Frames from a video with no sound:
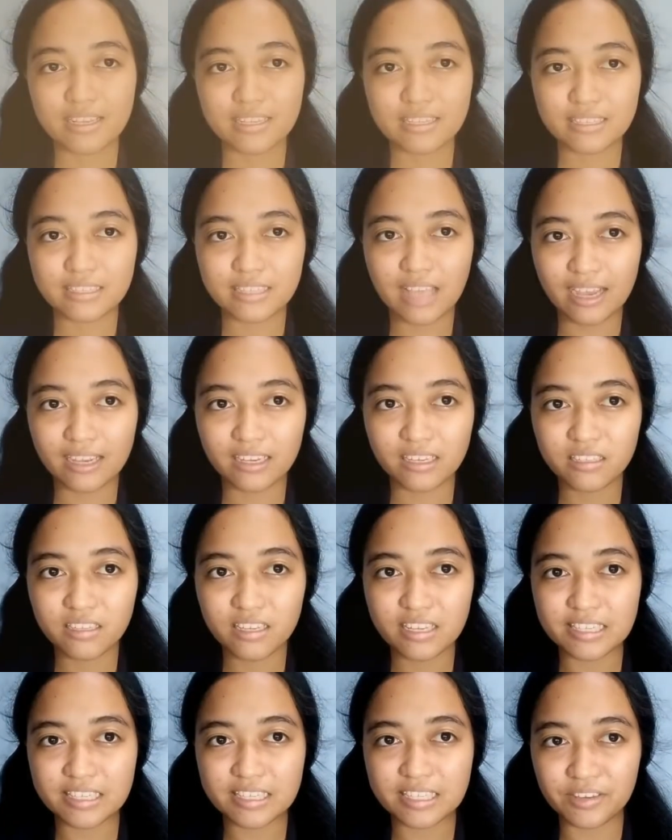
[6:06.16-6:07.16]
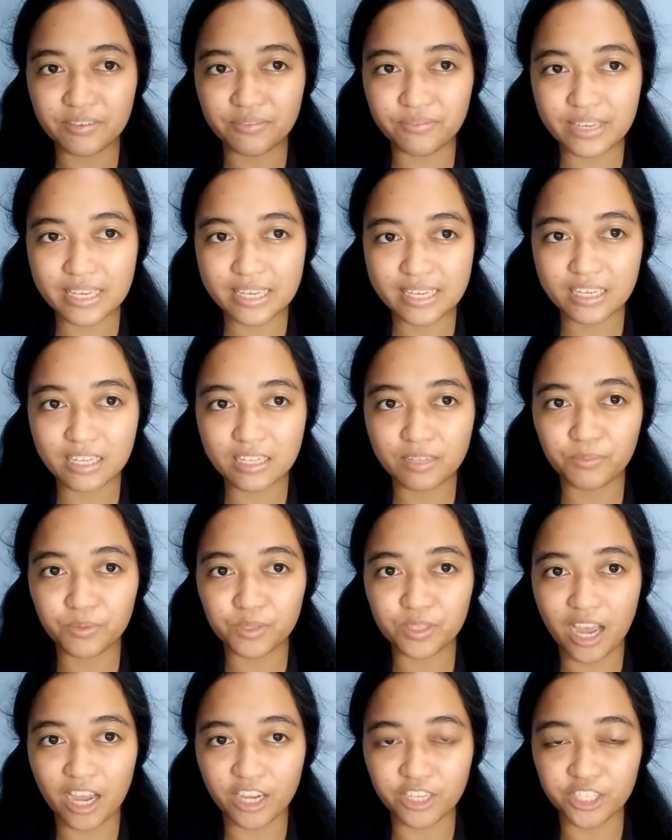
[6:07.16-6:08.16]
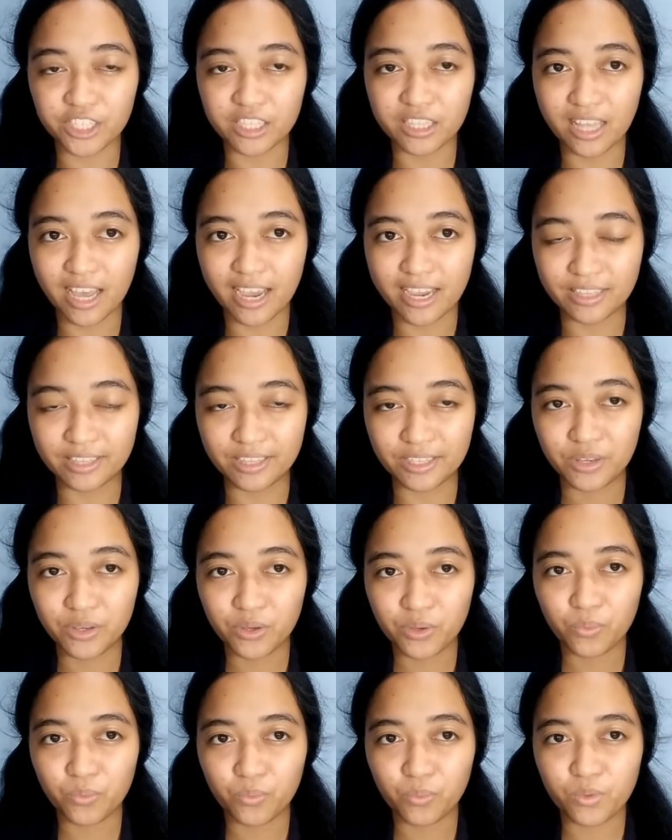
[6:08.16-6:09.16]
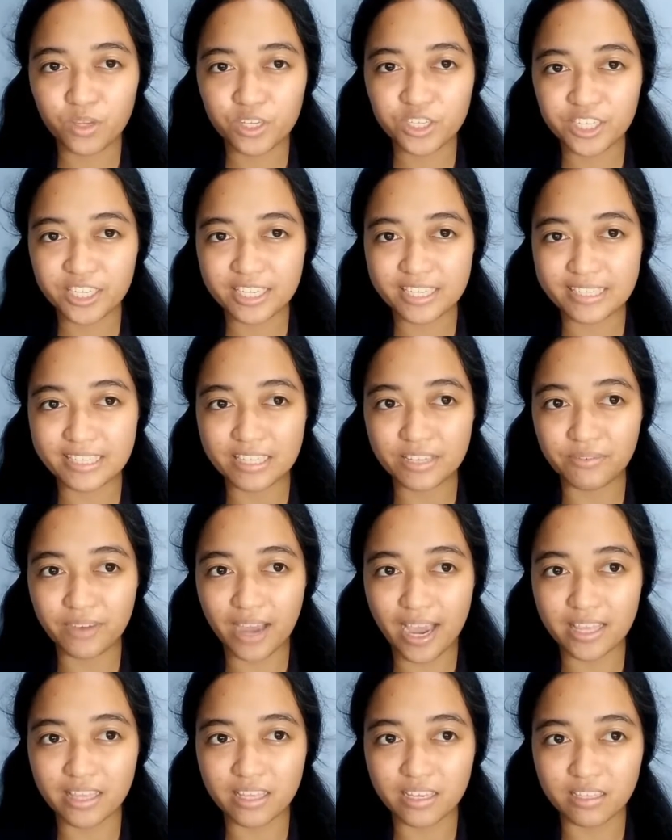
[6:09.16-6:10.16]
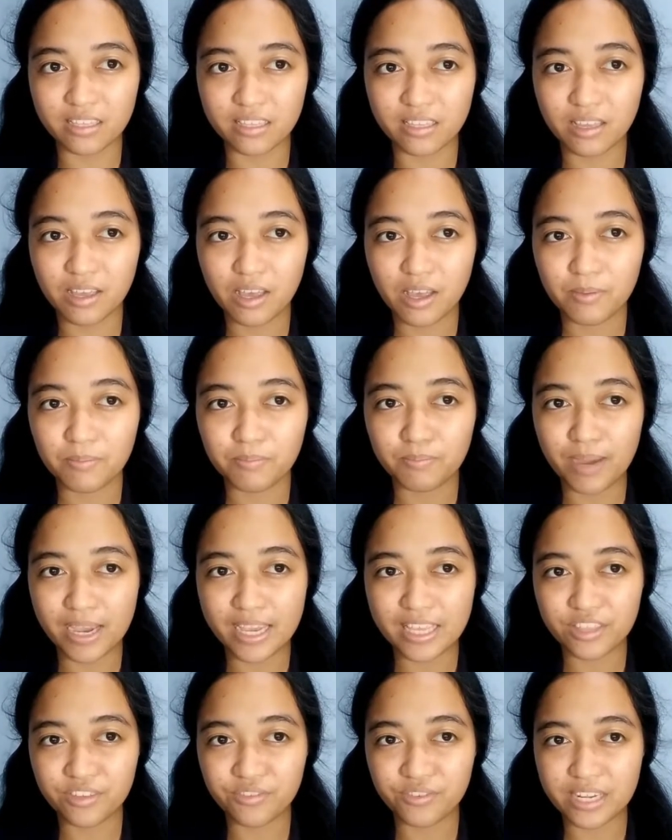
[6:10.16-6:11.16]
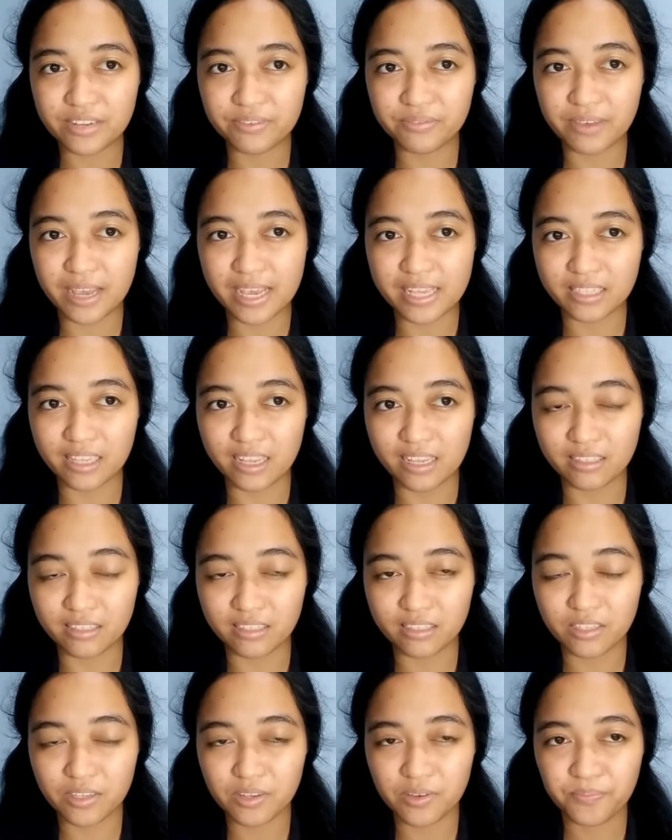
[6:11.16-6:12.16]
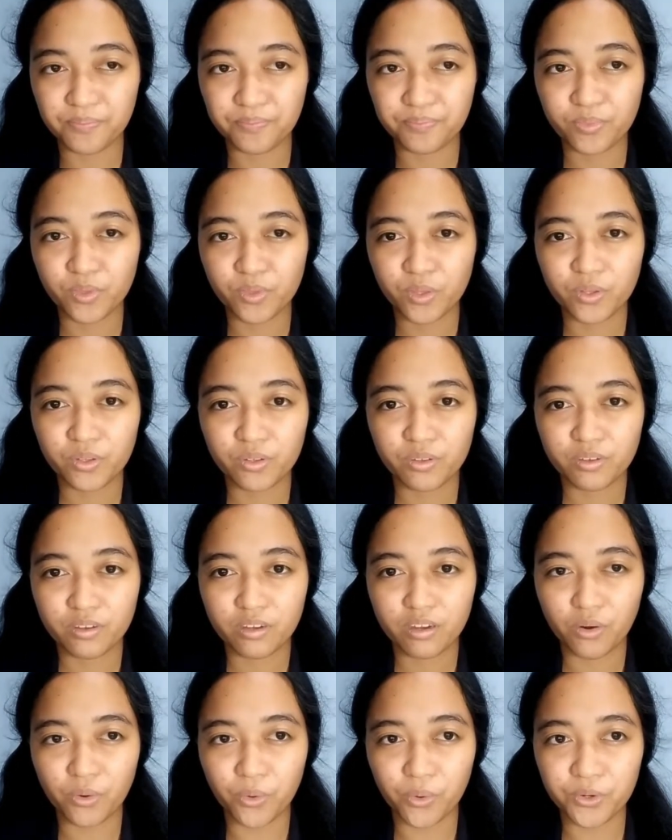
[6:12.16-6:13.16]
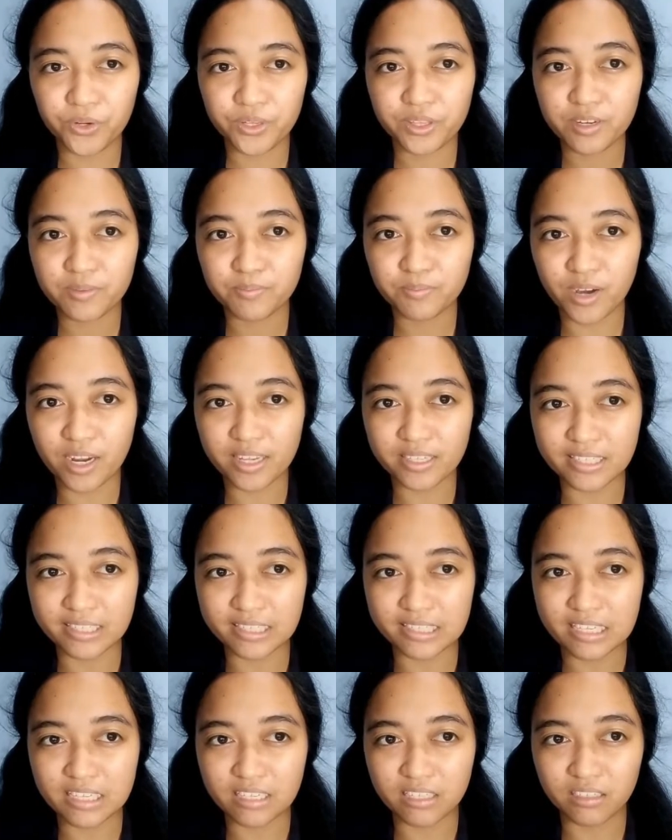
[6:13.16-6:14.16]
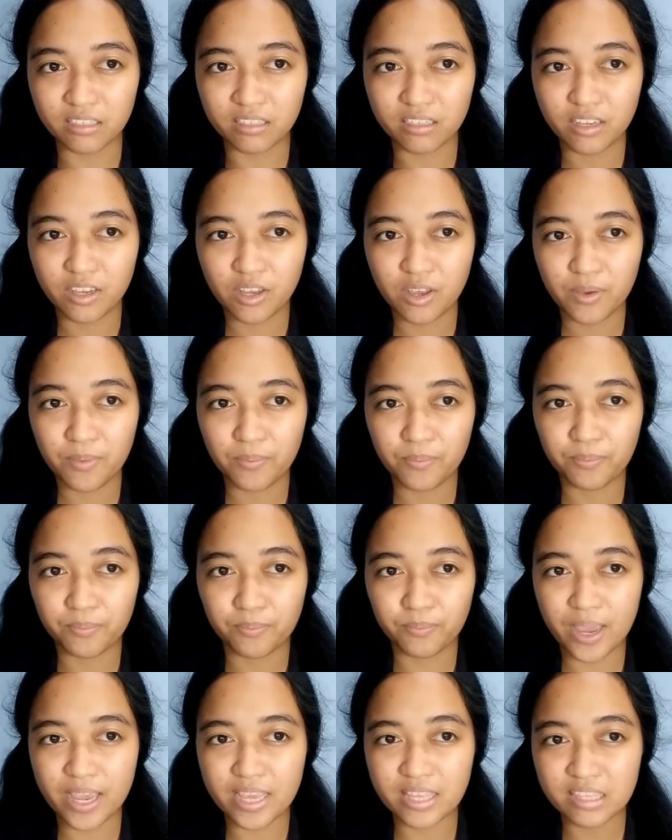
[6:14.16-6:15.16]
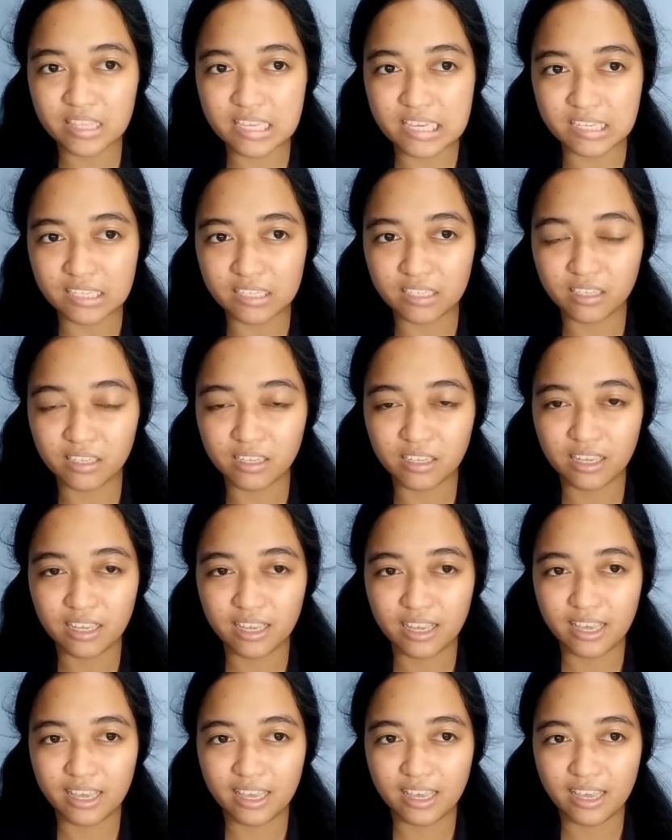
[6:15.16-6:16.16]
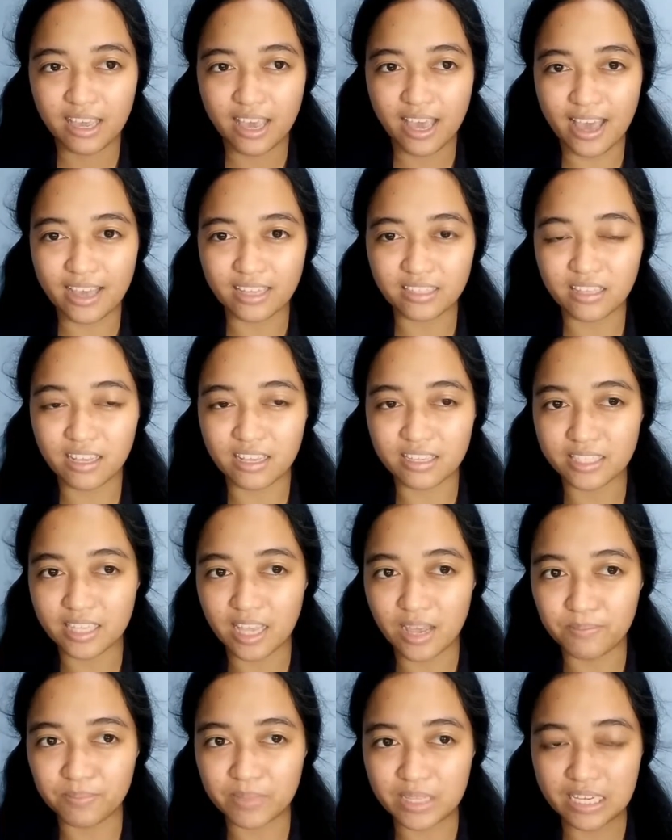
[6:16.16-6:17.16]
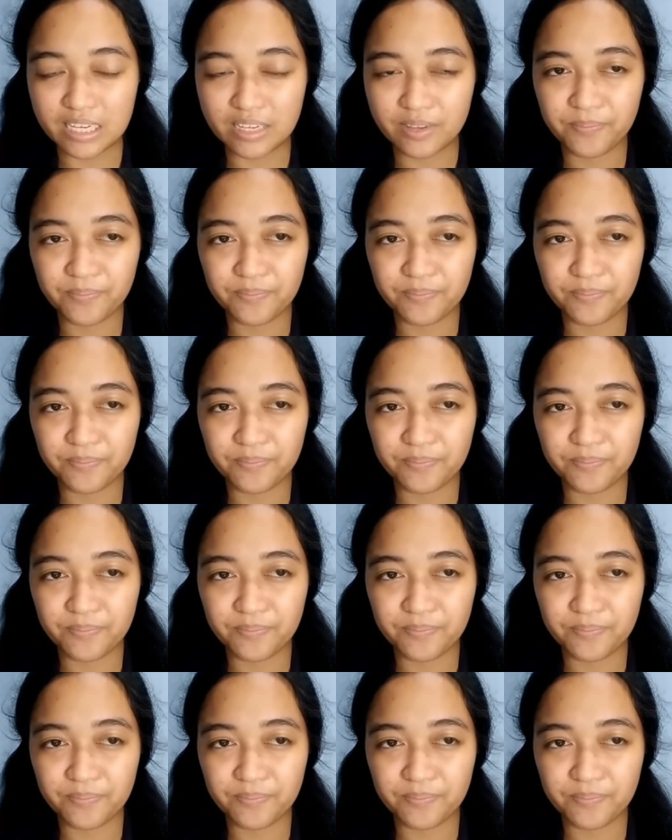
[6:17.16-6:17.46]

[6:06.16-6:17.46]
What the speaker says: Second is the vehicle production line, which is divided by three phases: order processing, painting, and assembly.